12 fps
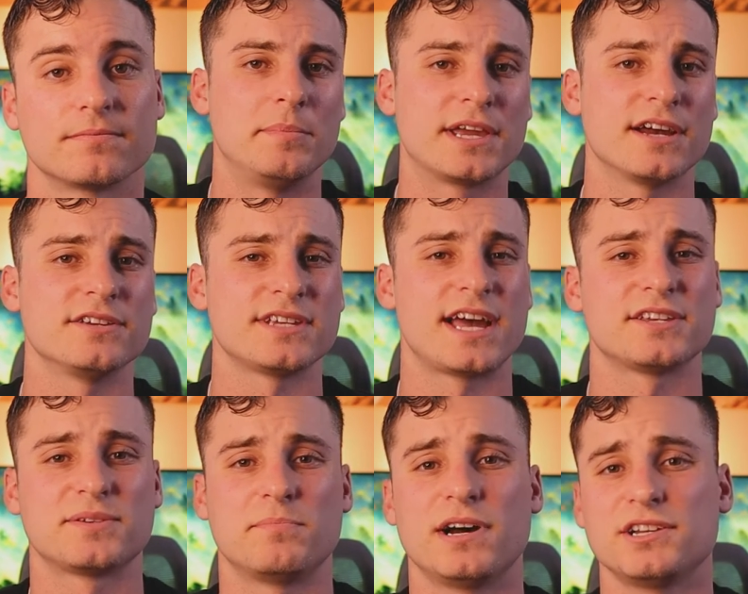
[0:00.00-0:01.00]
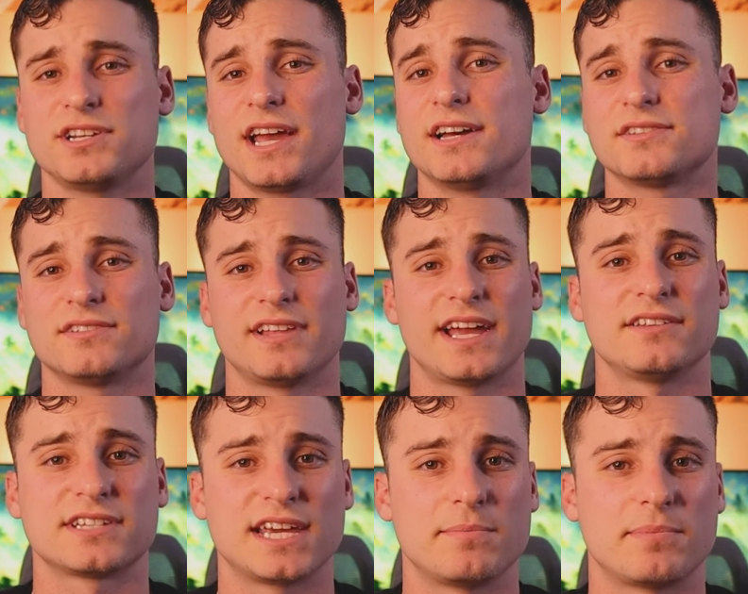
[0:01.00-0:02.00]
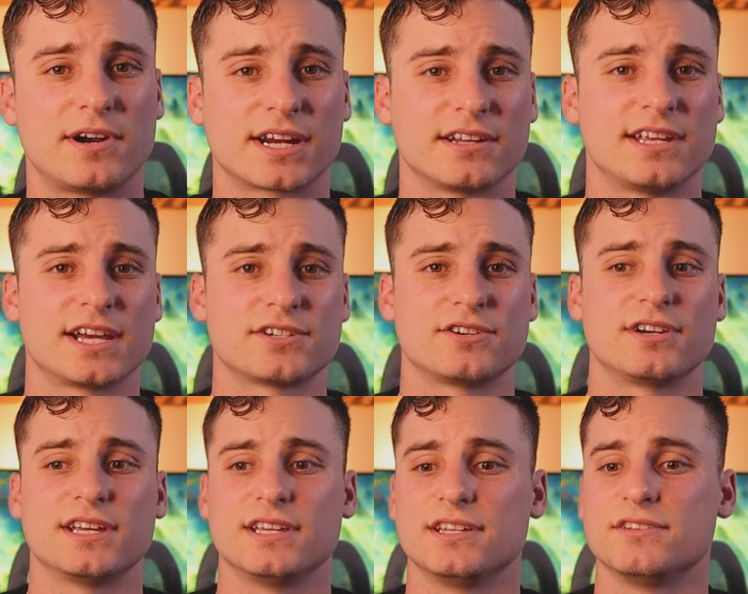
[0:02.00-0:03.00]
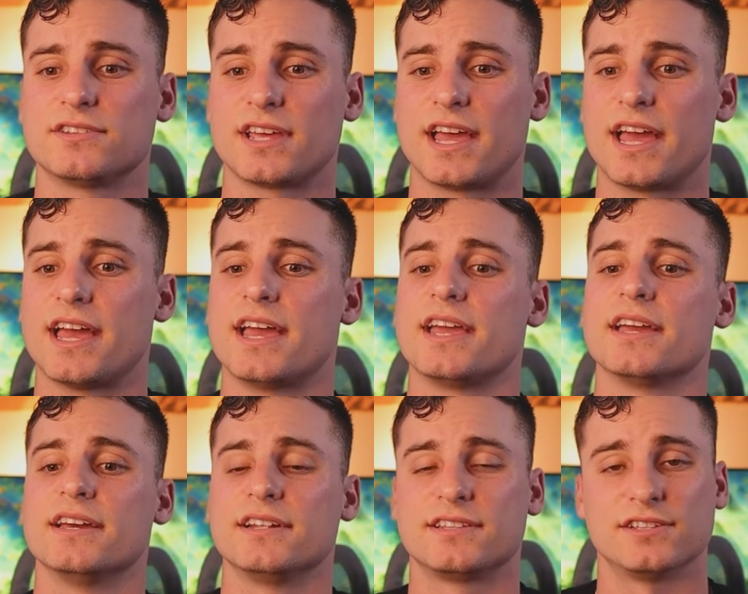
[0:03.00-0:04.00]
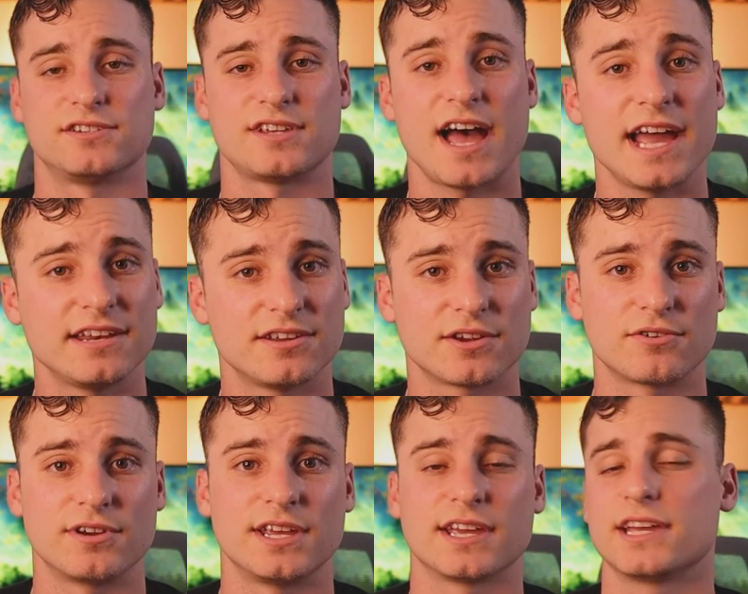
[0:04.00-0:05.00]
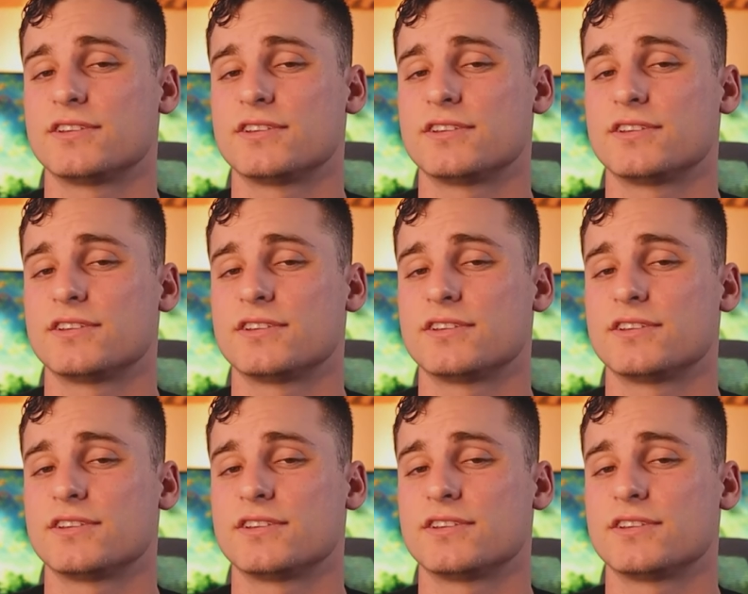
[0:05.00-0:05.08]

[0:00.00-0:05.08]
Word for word: Because as much as landscape architecture is a design degree,